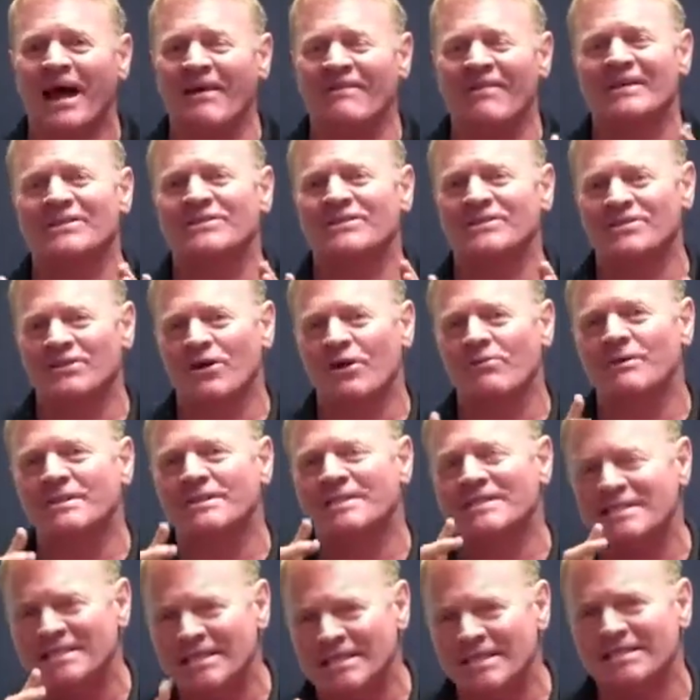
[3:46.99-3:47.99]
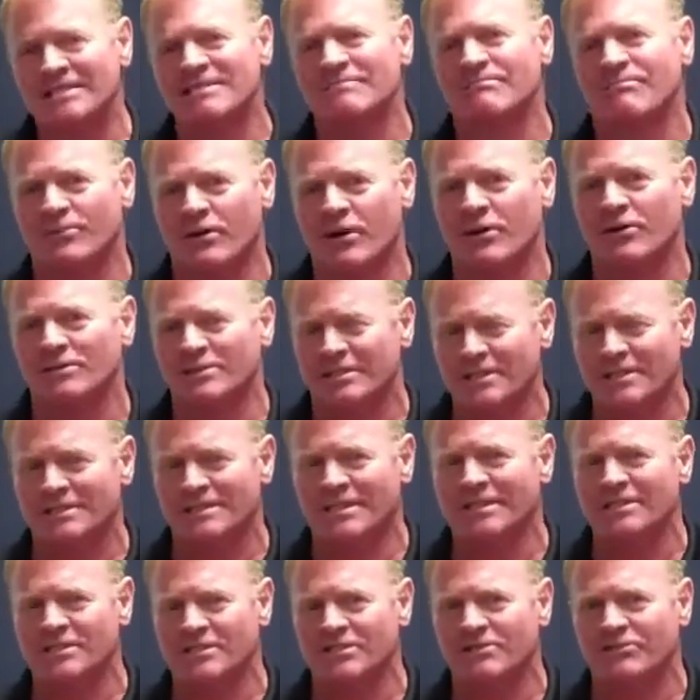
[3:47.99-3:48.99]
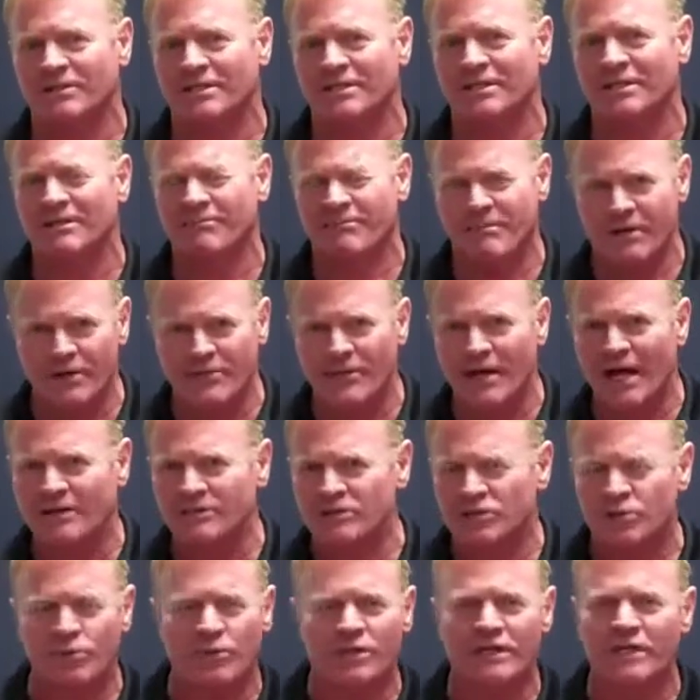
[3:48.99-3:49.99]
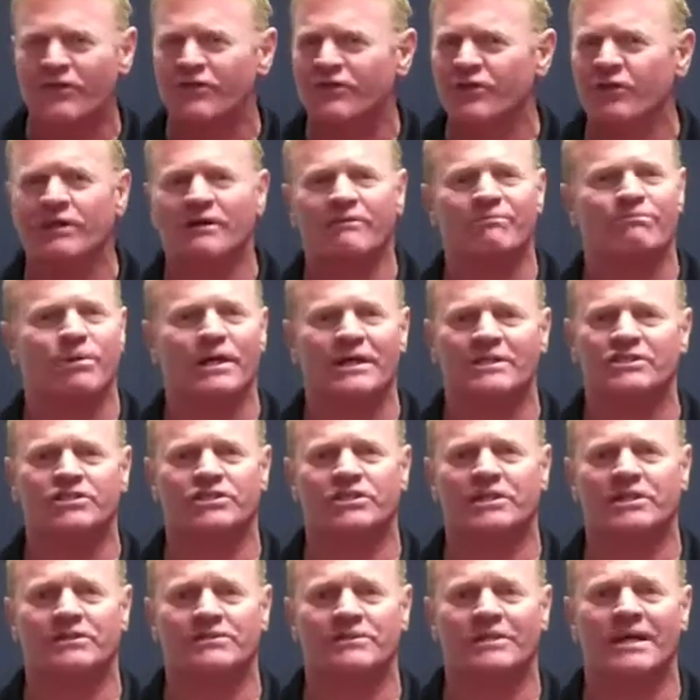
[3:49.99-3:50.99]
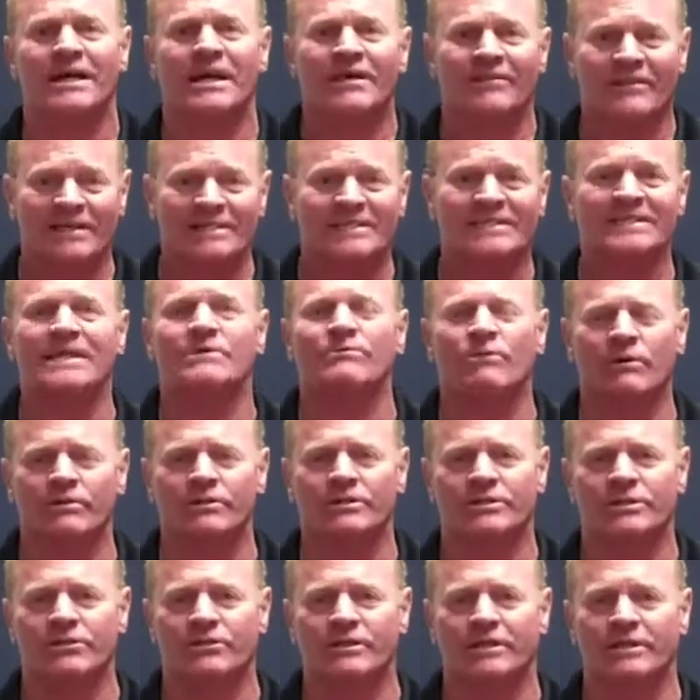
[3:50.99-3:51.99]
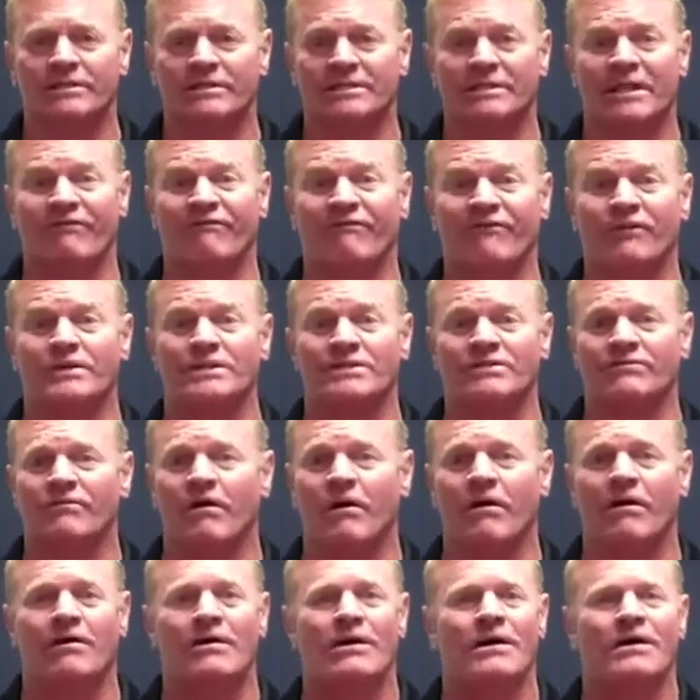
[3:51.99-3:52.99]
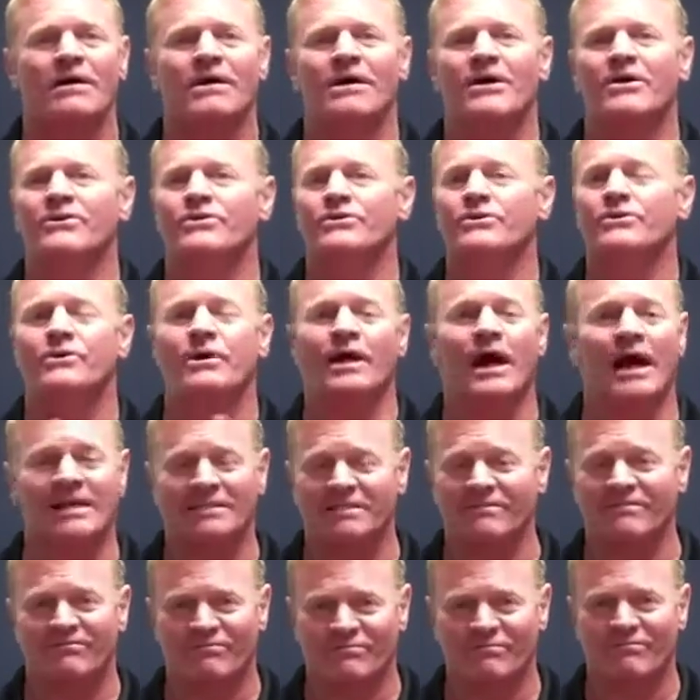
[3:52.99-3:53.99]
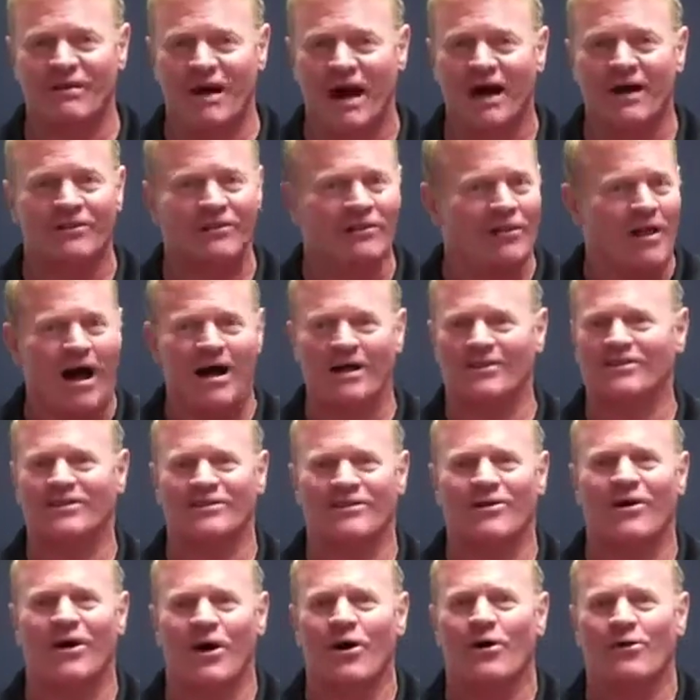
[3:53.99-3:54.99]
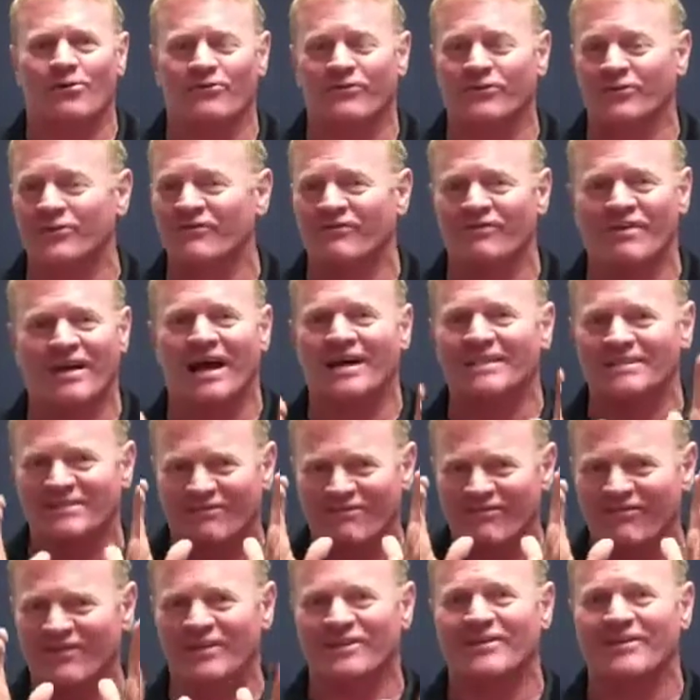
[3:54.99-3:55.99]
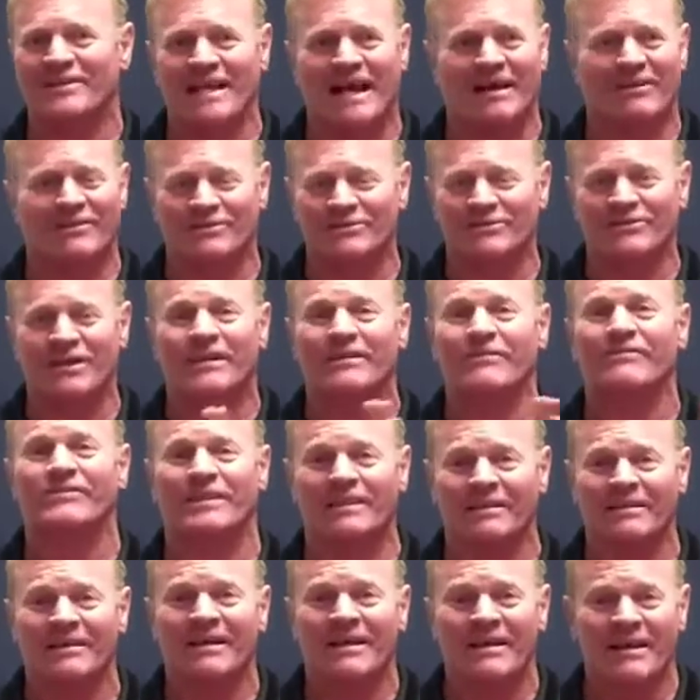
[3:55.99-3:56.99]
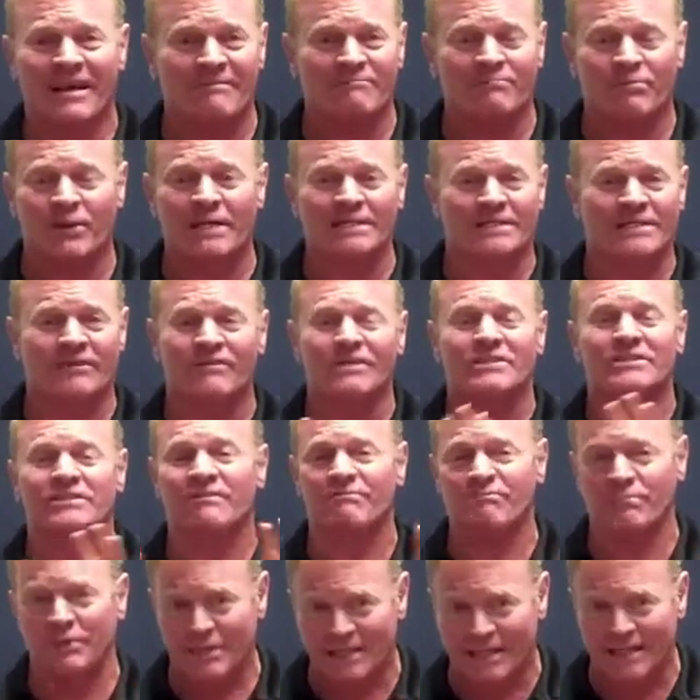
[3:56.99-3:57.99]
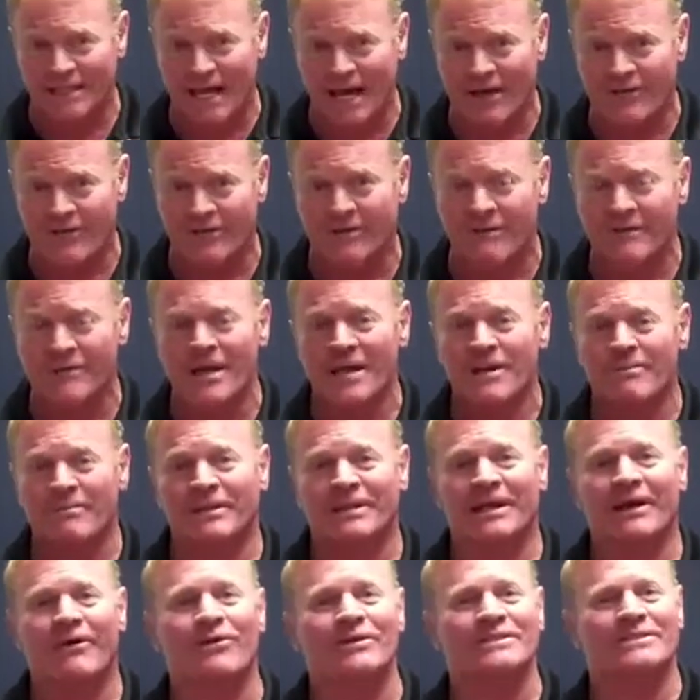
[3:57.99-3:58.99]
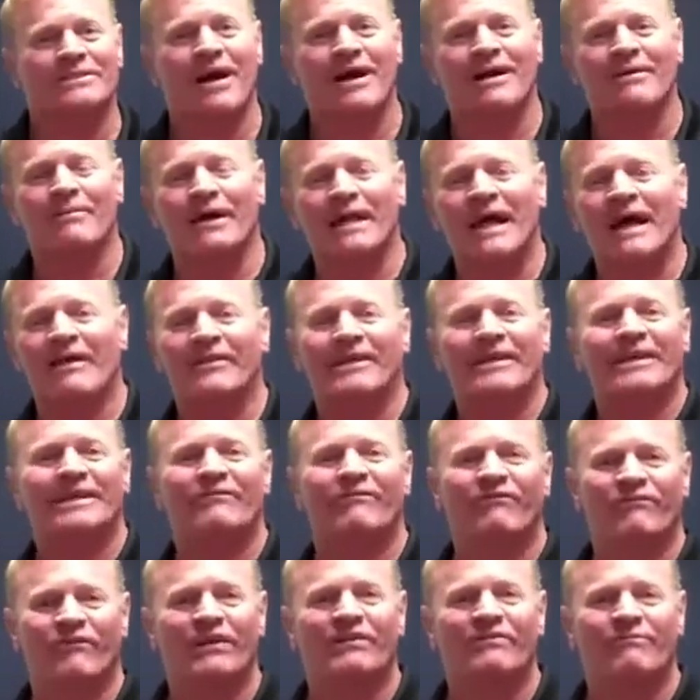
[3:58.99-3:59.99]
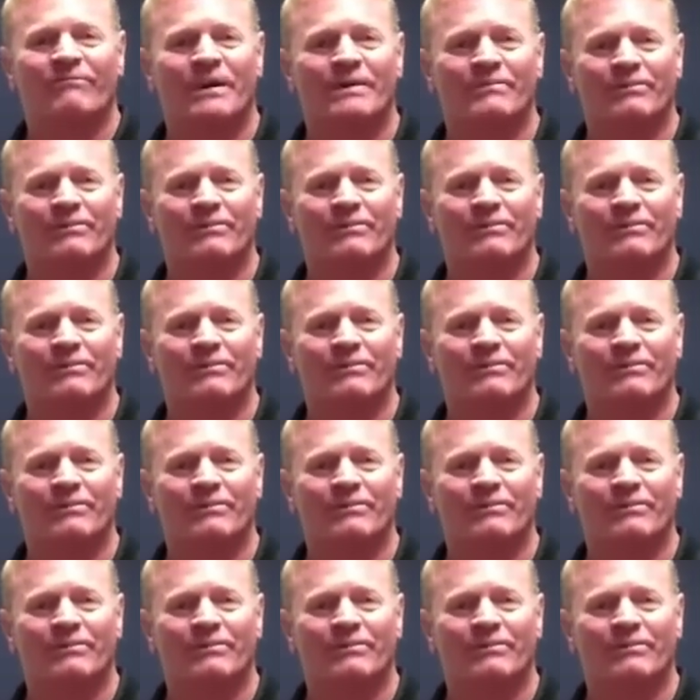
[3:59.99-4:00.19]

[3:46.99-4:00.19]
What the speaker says: I've had so many seasoned pros in this industry, been around 20, 30 plus years. They see what we're doing here. They say, first of all, you guys have unlocked the code. You guys have figured it out because you got everything in place, everything you put together. But they always talk about how they get in front of